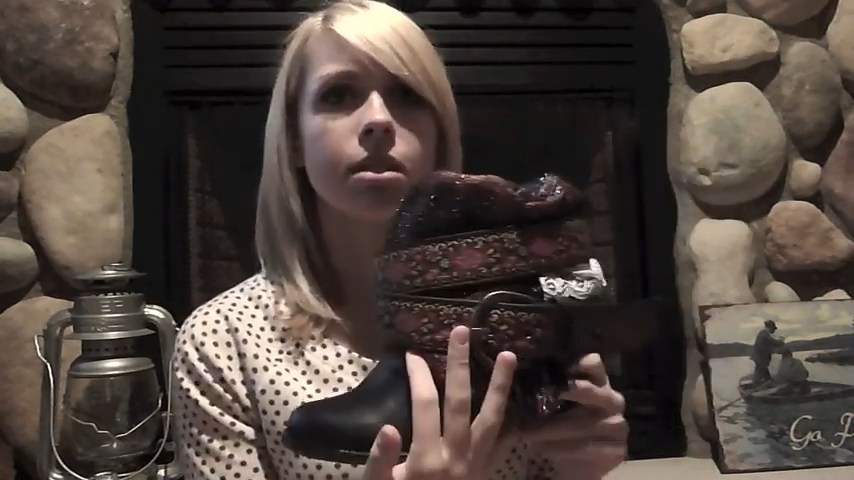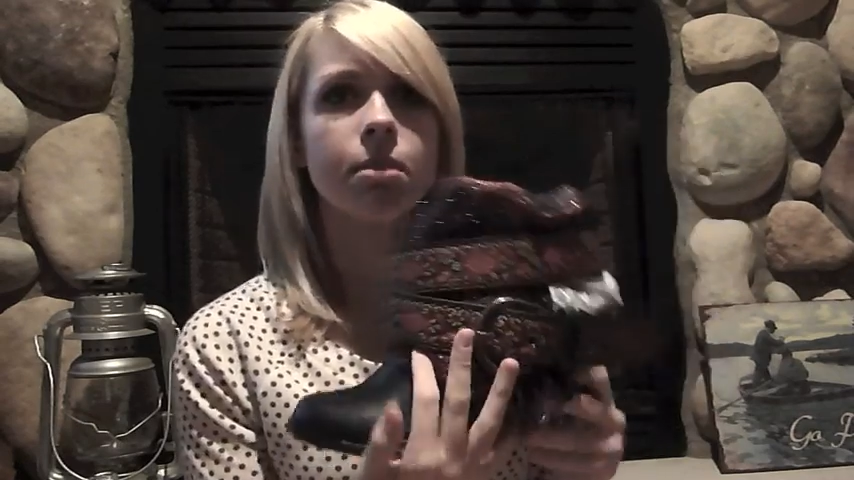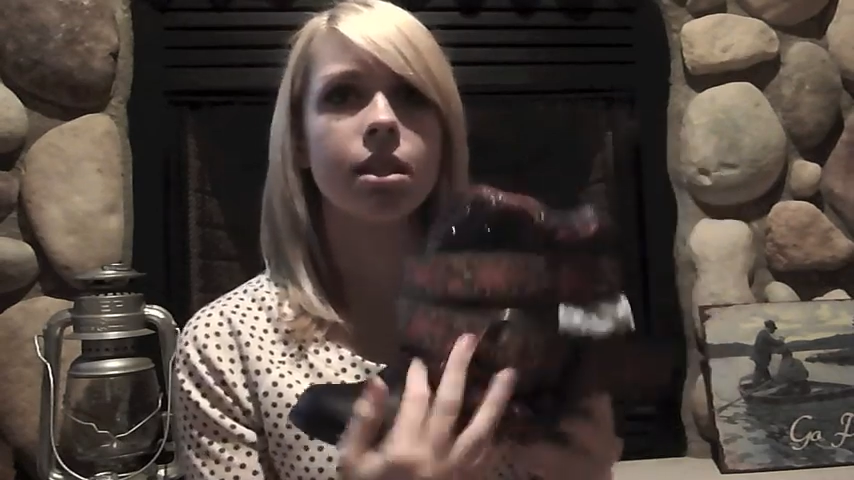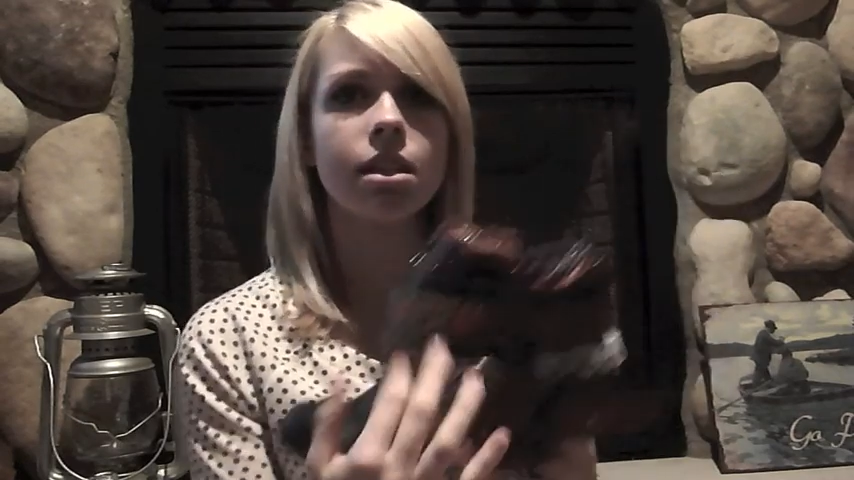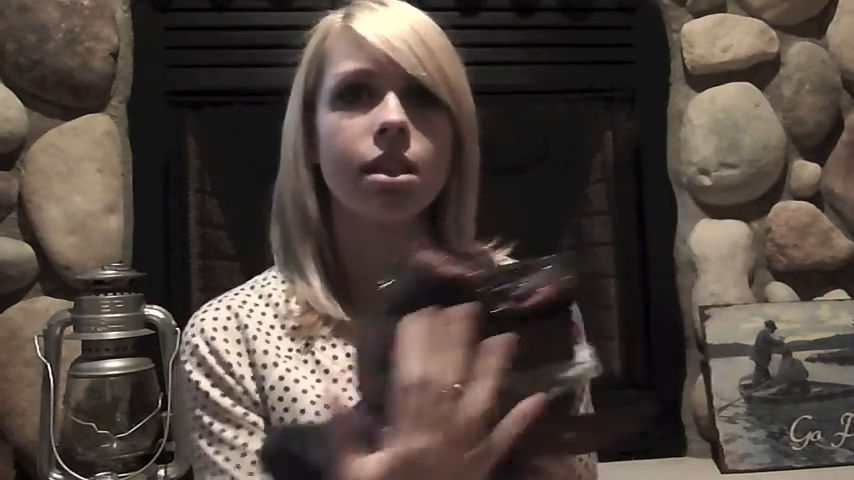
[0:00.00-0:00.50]

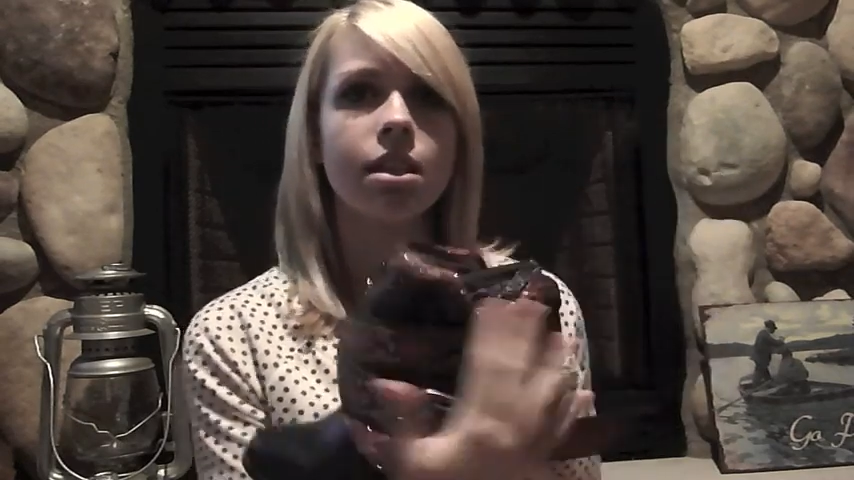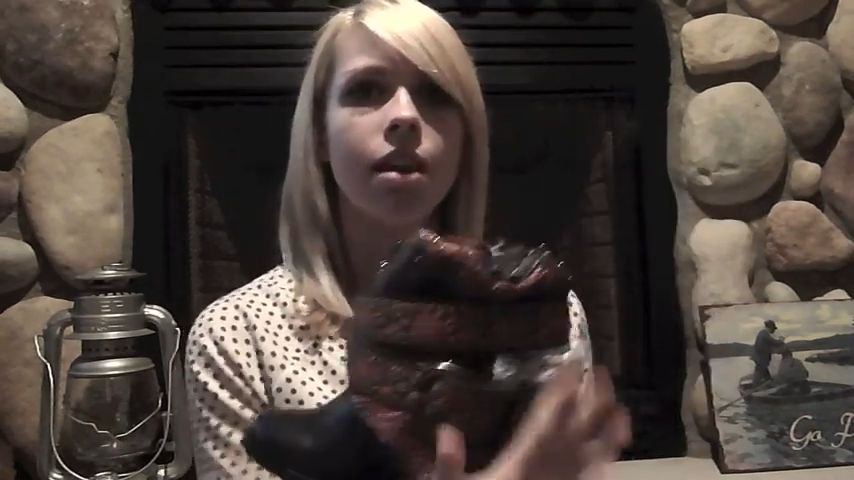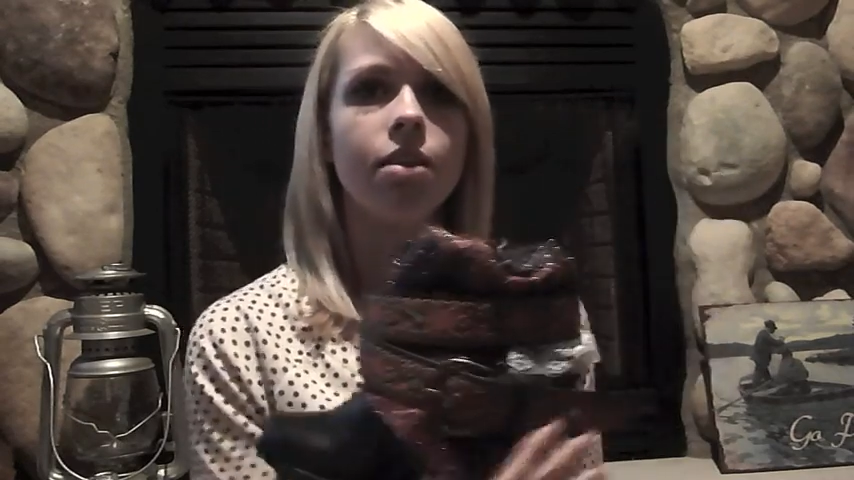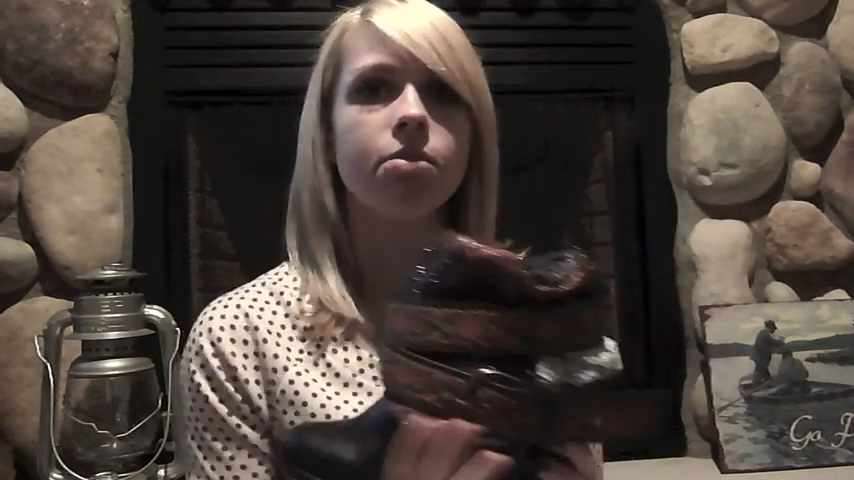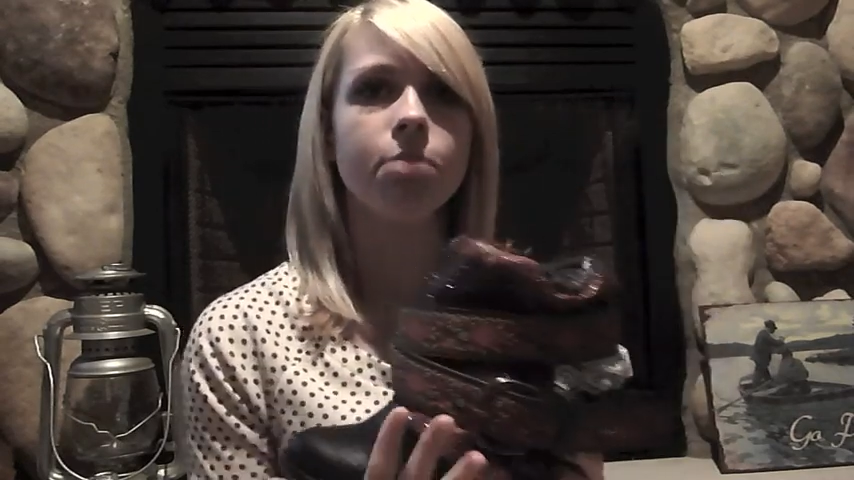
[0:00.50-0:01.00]
but it does
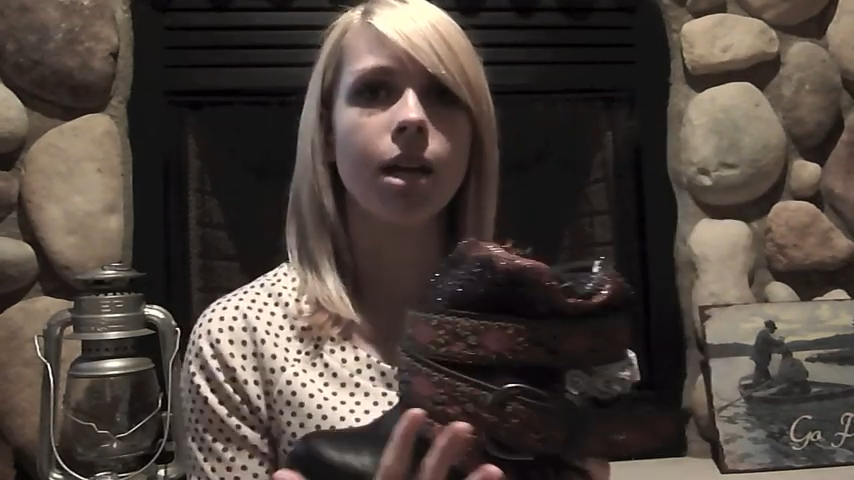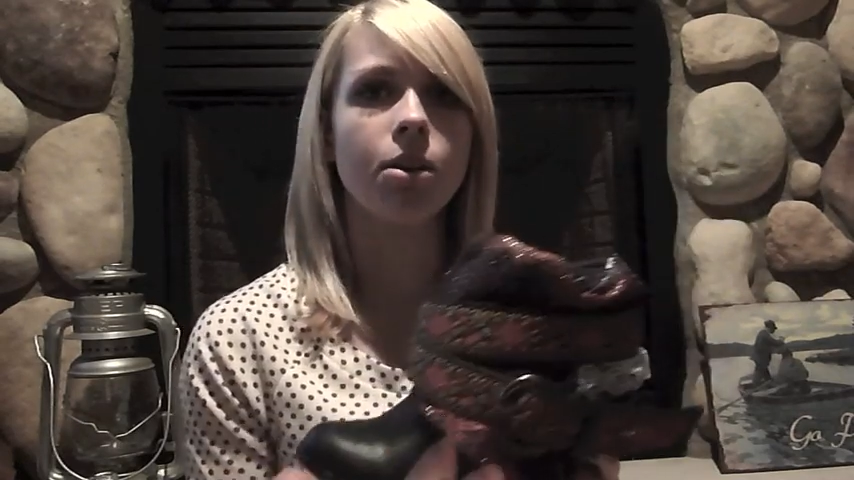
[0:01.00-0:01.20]
have my